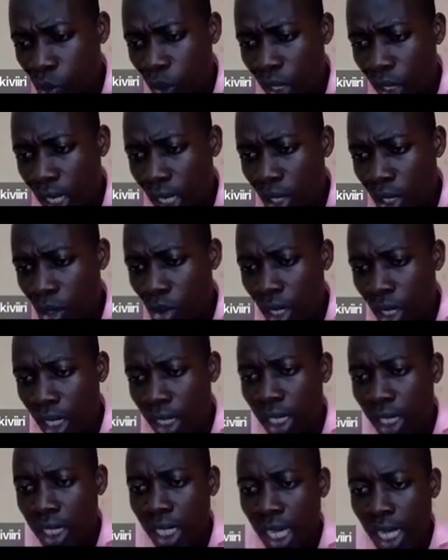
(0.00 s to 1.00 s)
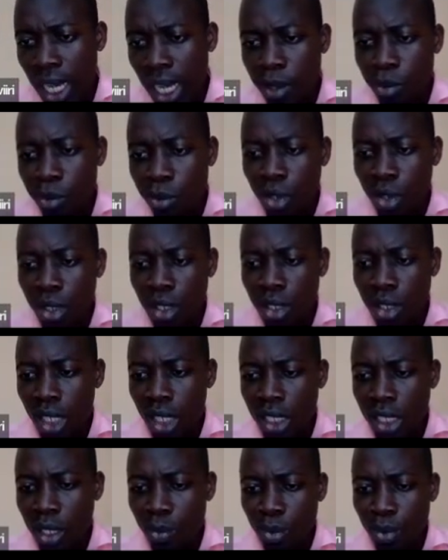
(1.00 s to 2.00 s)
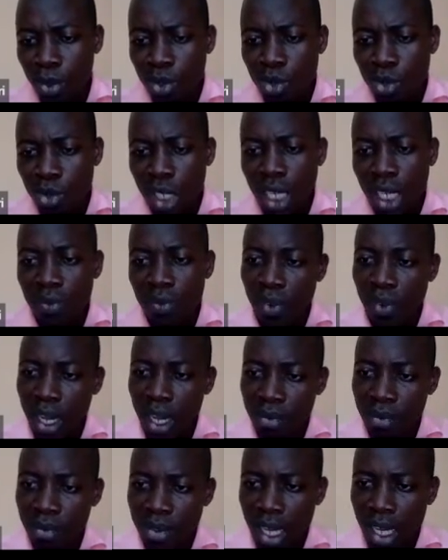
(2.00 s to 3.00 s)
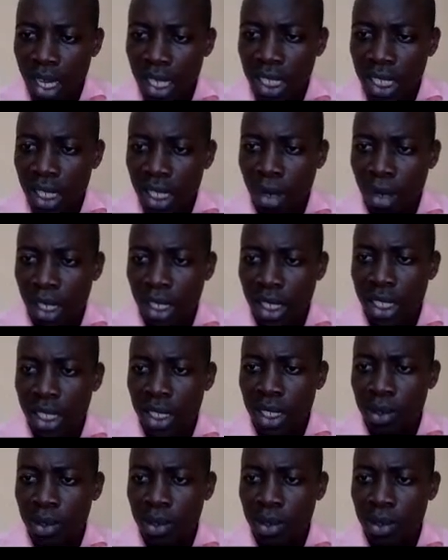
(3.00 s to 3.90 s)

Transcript: When I look at the time, we are supposed to end at 5:30, but